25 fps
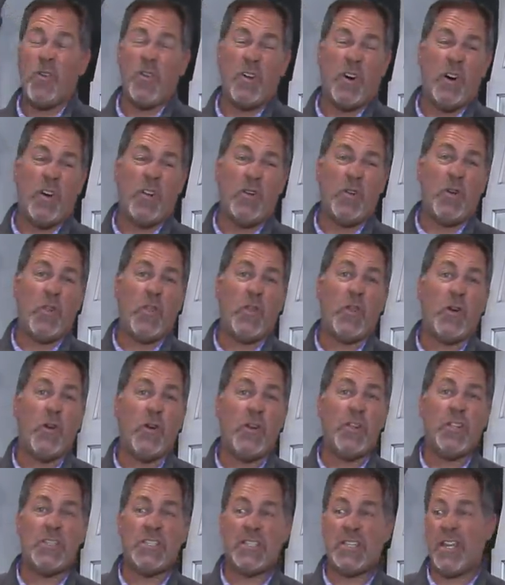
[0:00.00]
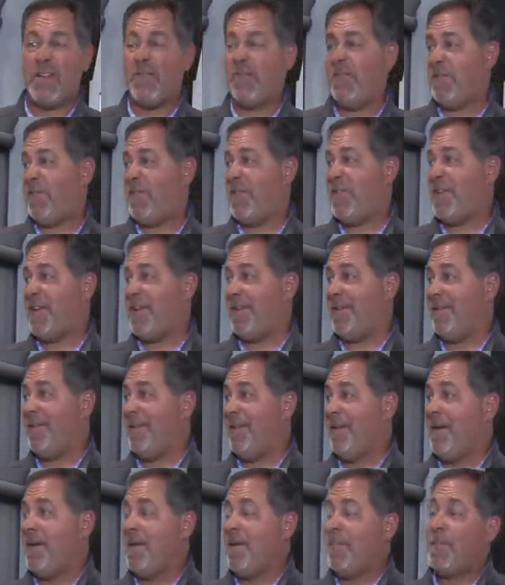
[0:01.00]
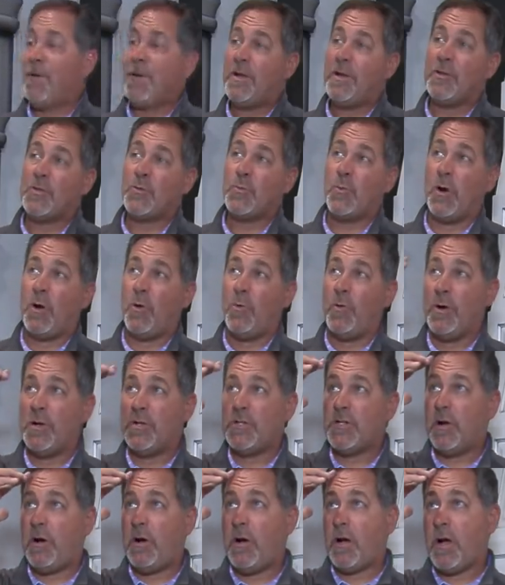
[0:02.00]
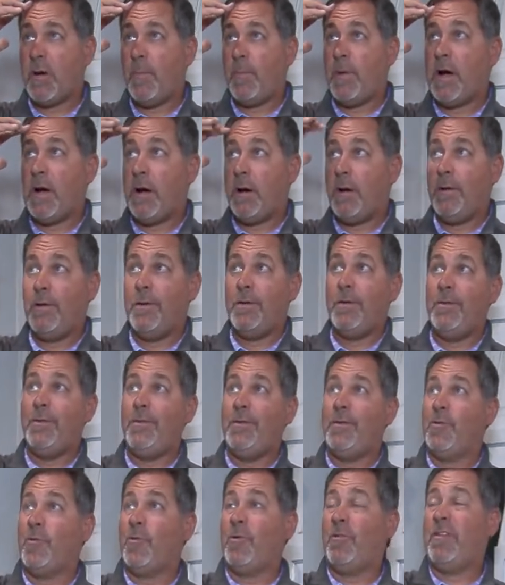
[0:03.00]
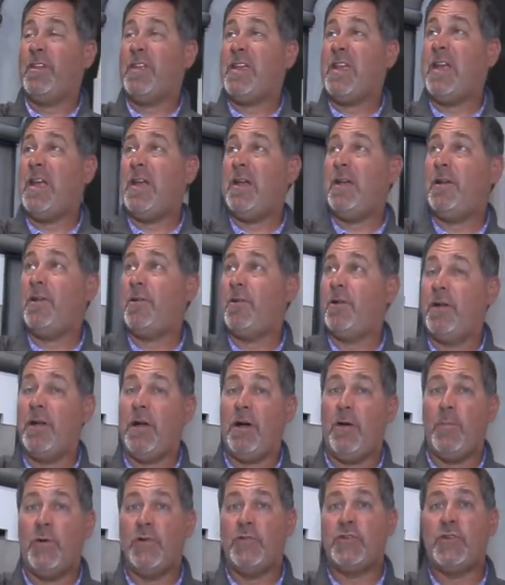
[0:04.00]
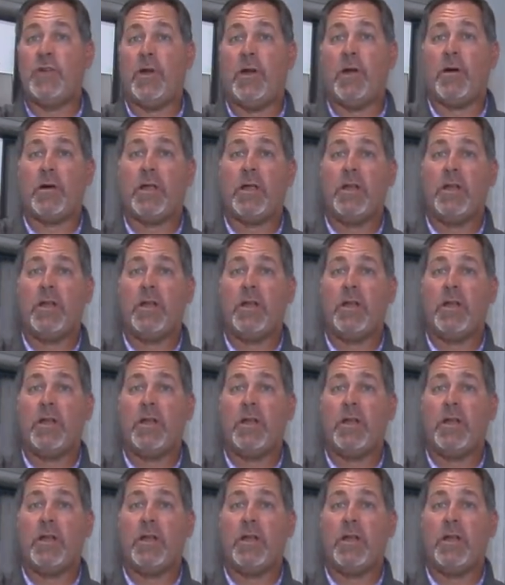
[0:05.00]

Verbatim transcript: under thirty-seven feet, because what I want to talk about, you really can't hear it now, but your air